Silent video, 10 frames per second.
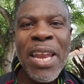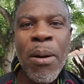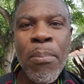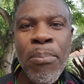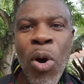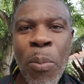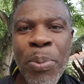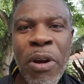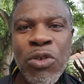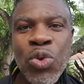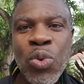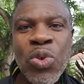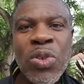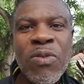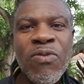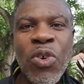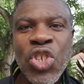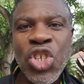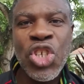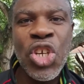brown pair of shoes for
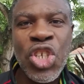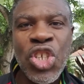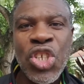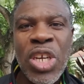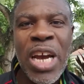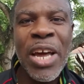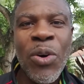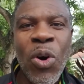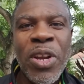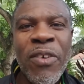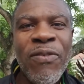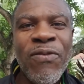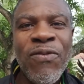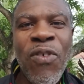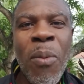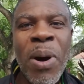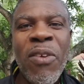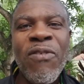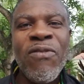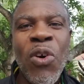church and other formal
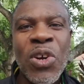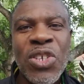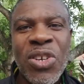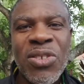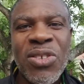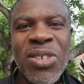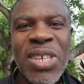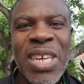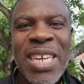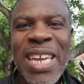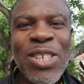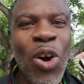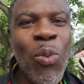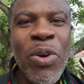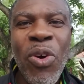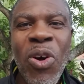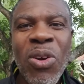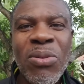functions. That's how we roll.